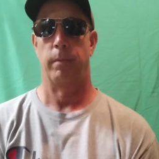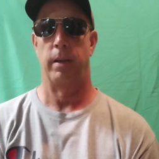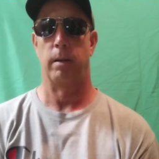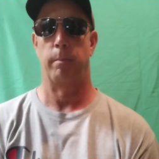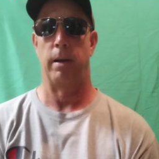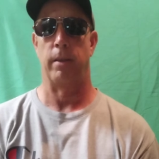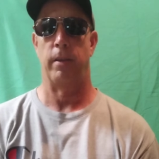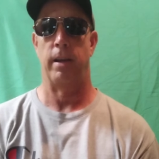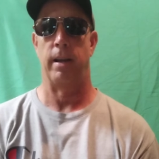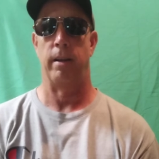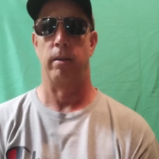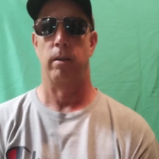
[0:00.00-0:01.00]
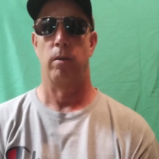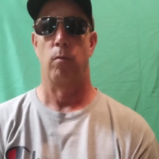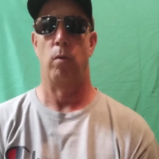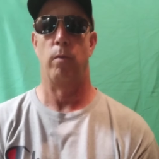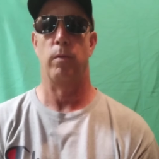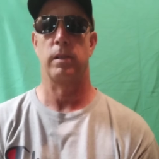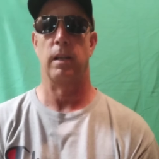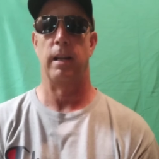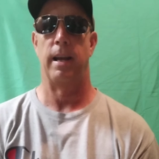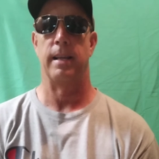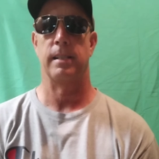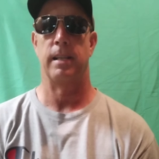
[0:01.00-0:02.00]
Think about that. When was the
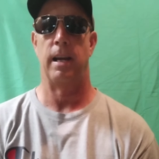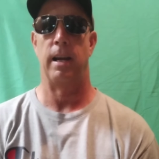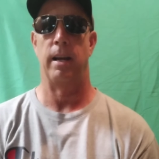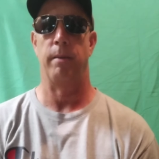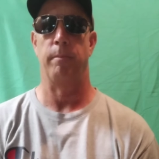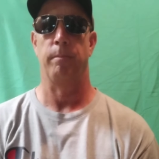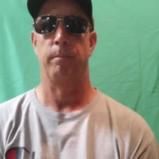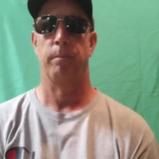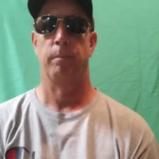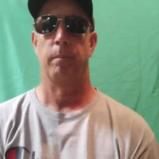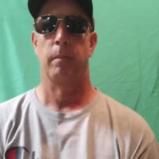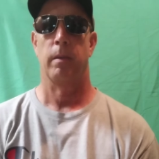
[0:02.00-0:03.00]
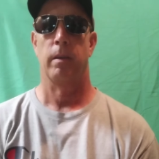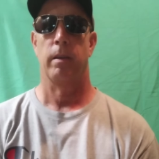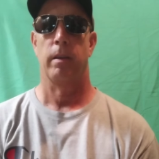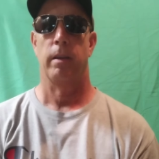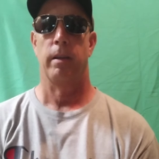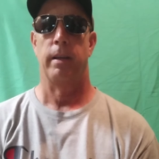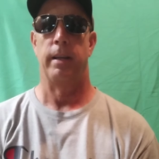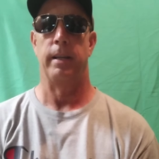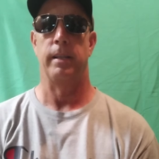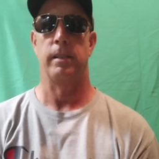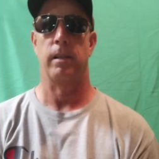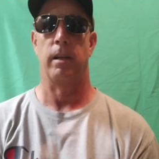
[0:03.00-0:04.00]
last time
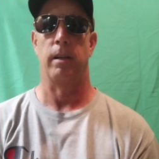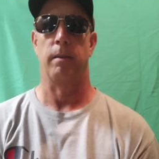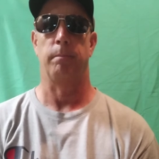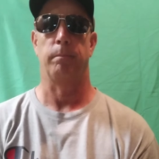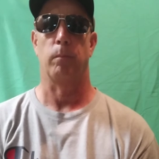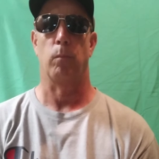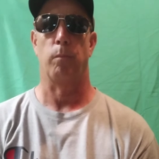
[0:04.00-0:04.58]
he's, um,